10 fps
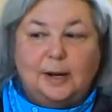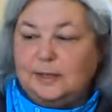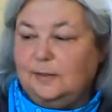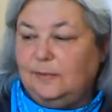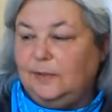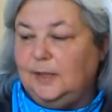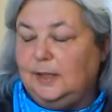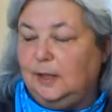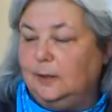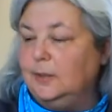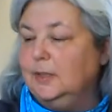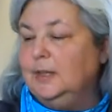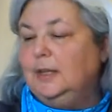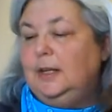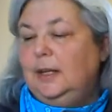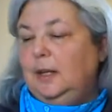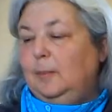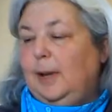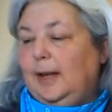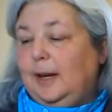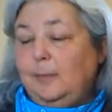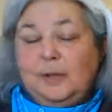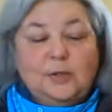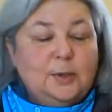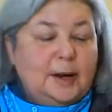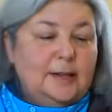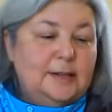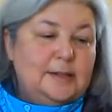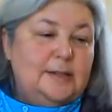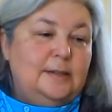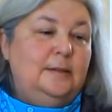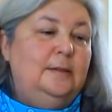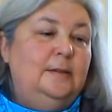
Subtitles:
box, if you've seen those. But I'm going to try this.